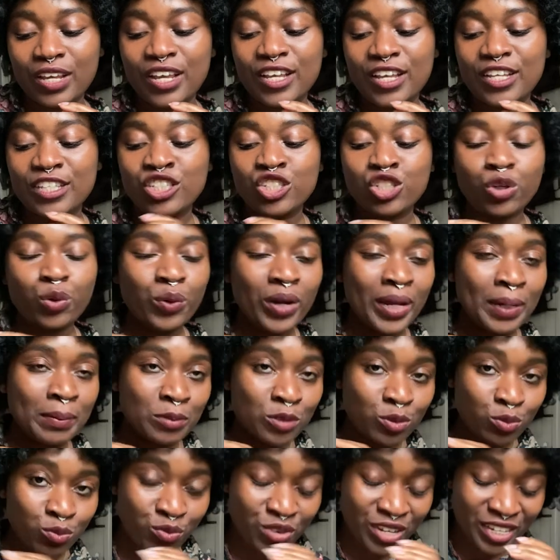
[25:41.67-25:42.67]

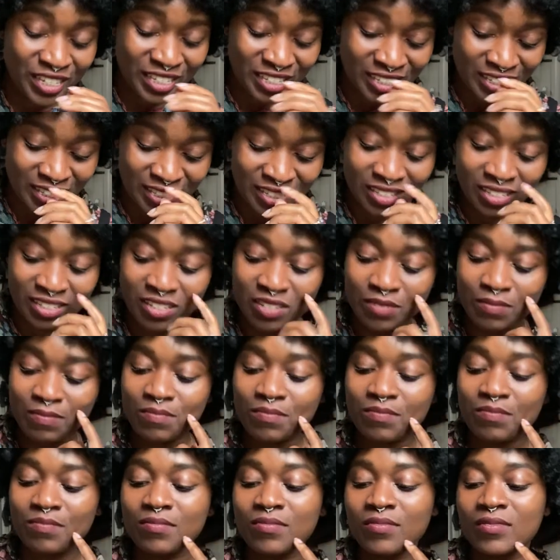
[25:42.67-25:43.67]
Scraped wrists
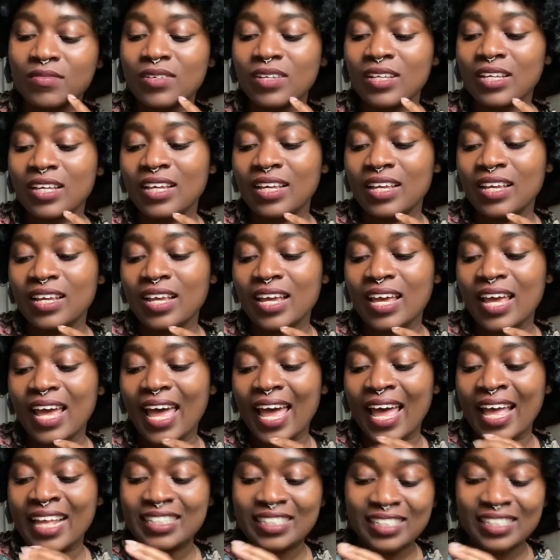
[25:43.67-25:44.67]

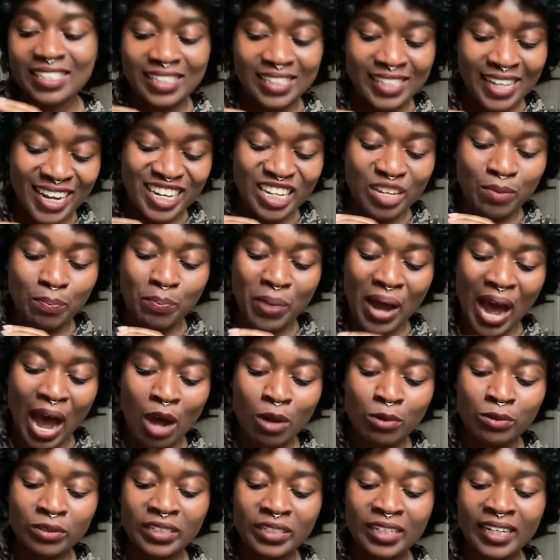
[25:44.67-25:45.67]
and steady
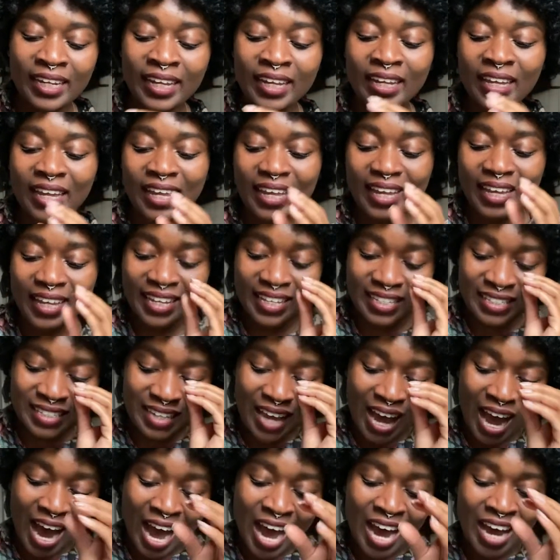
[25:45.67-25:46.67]
pounding his
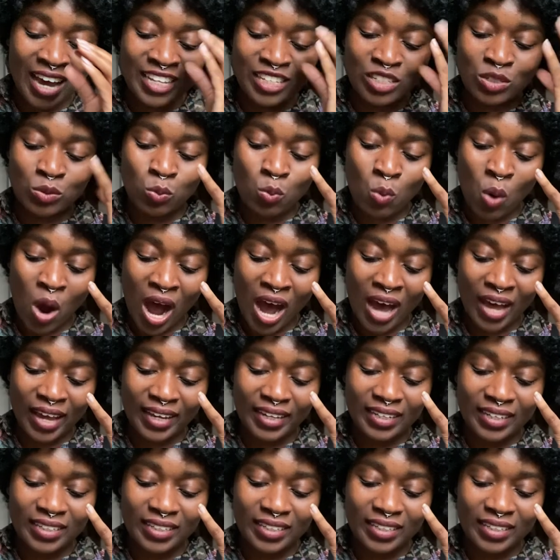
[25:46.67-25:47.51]
eyes wide